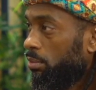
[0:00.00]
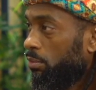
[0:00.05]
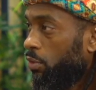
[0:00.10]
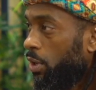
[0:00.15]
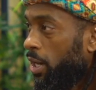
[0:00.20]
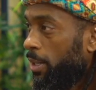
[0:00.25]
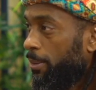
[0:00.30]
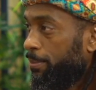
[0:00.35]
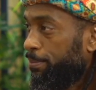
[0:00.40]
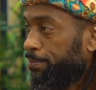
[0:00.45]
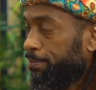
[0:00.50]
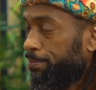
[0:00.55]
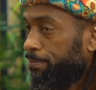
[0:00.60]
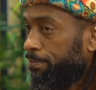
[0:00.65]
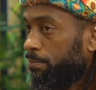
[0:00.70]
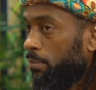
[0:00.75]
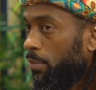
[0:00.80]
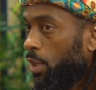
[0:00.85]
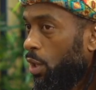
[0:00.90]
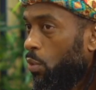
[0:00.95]
right?
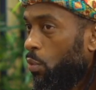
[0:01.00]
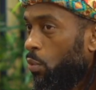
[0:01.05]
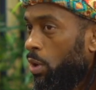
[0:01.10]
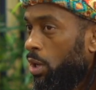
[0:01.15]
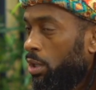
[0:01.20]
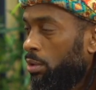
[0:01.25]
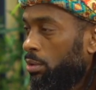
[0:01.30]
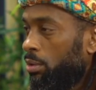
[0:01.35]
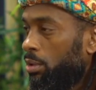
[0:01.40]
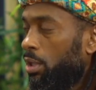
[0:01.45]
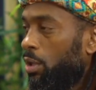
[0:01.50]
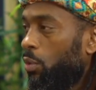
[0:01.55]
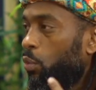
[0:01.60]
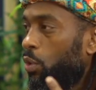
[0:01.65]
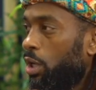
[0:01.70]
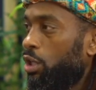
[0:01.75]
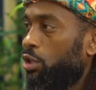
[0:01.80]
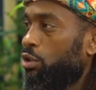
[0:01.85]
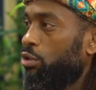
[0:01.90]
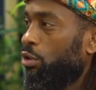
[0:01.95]
Well,
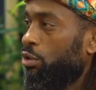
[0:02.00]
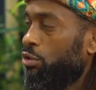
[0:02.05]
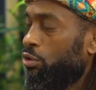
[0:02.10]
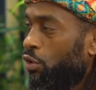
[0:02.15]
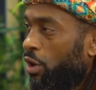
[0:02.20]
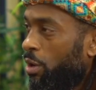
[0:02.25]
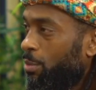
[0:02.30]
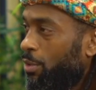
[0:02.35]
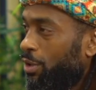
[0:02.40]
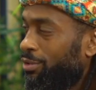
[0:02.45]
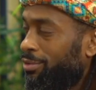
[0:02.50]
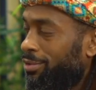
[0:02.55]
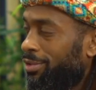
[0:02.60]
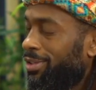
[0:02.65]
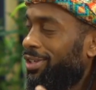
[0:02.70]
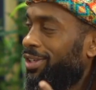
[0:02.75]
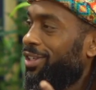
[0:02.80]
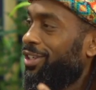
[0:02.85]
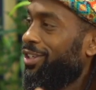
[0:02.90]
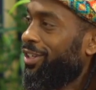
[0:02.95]
what controls
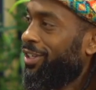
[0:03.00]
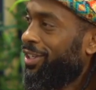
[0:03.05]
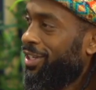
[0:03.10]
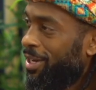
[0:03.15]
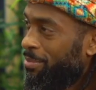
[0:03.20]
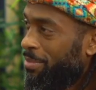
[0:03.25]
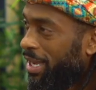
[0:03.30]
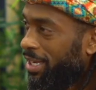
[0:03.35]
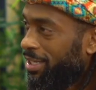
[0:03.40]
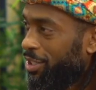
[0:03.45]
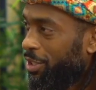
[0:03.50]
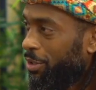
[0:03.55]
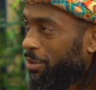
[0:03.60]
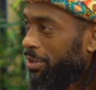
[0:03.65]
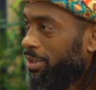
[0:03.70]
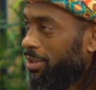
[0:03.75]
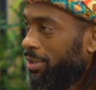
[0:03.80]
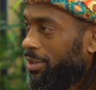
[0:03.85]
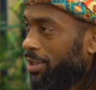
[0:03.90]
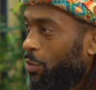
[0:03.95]
hormones? Your gut
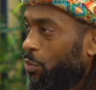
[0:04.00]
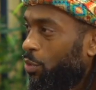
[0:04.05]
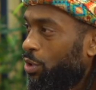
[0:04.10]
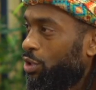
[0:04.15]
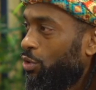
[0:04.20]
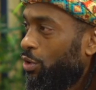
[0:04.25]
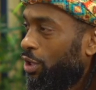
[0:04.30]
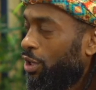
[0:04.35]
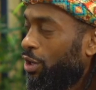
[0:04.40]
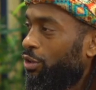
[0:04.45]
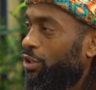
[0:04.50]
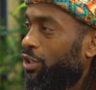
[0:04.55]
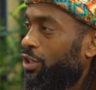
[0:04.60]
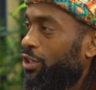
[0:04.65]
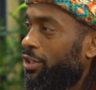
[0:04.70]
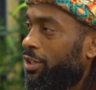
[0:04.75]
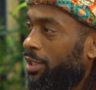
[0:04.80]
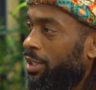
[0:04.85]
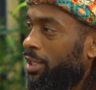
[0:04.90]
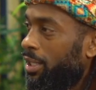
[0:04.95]
bacteria and what's going on in
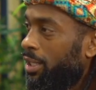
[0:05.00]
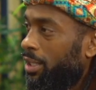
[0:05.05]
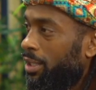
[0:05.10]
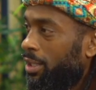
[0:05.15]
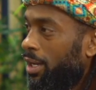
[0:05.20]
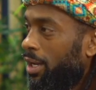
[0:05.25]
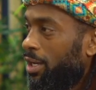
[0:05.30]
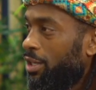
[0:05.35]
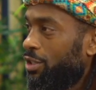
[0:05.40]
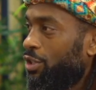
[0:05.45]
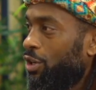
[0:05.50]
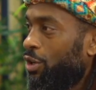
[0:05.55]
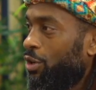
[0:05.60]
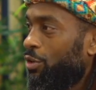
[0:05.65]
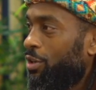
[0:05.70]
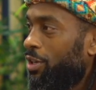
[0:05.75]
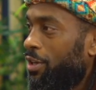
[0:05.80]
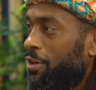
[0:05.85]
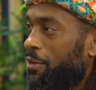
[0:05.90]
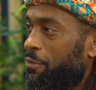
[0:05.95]
your gut.
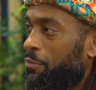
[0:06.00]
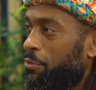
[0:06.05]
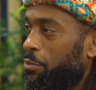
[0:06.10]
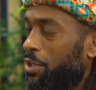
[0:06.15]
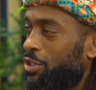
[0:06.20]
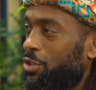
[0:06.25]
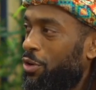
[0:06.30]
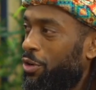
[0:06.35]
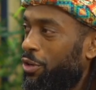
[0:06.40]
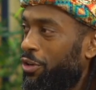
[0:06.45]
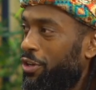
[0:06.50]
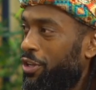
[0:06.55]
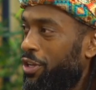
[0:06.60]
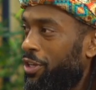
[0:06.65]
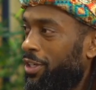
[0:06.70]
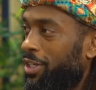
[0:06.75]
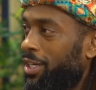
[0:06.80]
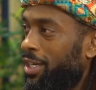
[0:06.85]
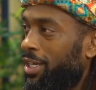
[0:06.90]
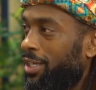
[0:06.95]
So if what's going on in
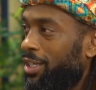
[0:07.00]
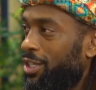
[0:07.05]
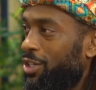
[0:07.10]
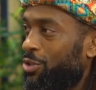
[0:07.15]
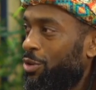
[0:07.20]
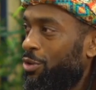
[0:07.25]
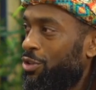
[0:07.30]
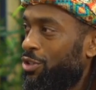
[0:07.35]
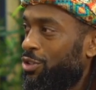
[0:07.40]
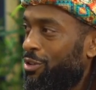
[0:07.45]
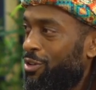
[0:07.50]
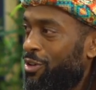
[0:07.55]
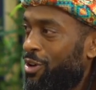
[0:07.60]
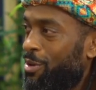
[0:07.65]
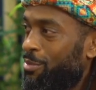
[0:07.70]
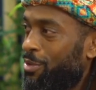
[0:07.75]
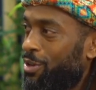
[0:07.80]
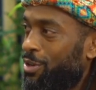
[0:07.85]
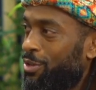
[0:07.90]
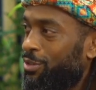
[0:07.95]
your gut controls your
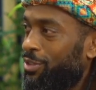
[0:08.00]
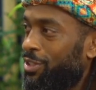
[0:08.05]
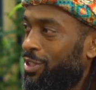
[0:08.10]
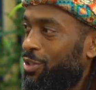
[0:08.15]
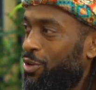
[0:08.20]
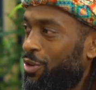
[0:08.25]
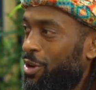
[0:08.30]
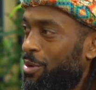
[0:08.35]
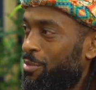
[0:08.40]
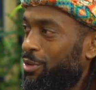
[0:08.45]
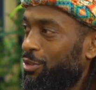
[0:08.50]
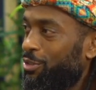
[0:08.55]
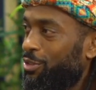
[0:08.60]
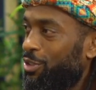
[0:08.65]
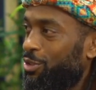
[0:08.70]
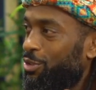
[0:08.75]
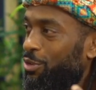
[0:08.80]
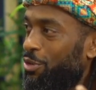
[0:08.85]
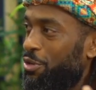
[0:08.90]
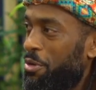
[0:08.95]
hormones and your hormones
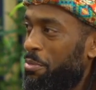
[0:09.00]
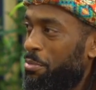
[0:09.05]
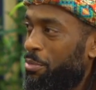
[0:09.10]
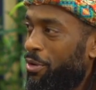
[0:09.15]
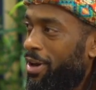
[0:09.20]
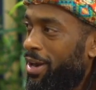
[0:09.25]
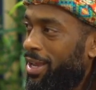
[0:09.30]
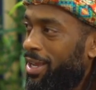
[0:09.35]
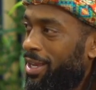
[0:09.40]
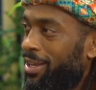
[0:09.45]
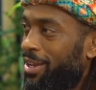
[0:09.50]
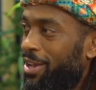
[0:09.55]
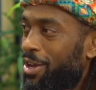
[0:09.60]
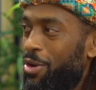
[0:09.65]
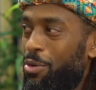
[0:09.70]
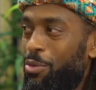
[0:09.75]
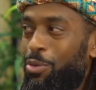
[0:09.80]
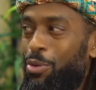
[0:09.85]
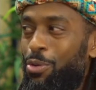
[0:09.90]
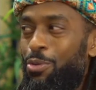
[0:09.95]
control your brain,
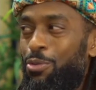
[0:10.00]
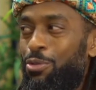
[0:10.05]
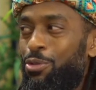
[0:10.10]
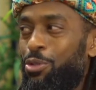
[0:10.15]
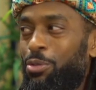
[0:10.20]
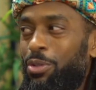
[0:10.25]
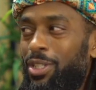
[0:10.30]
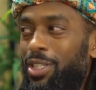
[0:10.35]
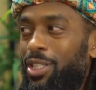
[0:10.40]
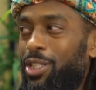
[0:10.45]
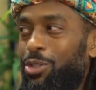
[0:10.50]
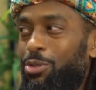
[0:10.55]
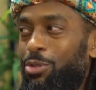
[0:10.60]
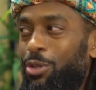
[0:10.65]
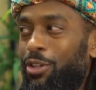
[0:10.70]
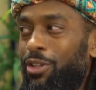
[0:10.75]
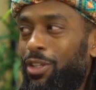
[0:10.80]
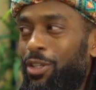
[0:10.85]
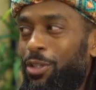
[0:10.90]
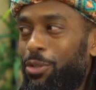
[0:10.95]
who's really
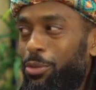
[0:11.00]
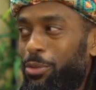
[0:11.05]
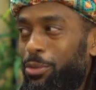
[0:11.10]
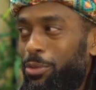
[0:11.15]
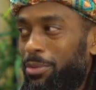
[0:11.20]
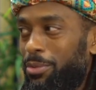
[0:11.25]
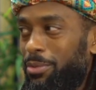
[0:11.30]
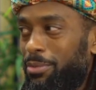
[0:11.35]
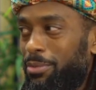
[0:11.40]
controlling who?